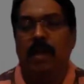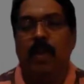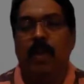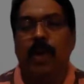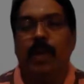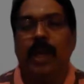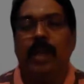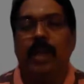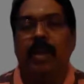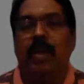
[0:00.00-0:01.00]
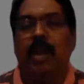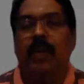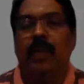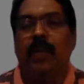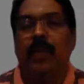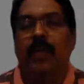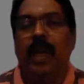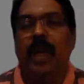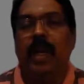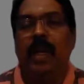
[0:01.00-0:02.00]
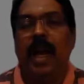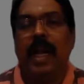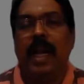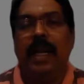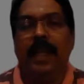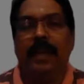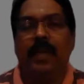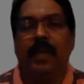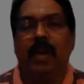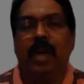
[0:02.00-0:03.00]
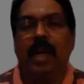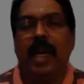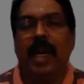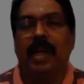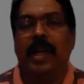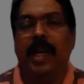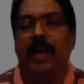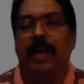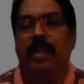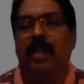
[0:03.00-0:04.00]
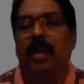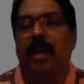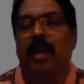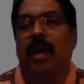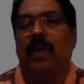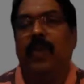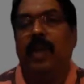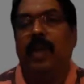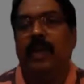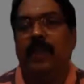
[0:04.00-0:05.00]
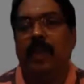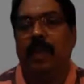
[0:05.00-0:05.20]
and the module title called vehicle handling or lateral dynamics of our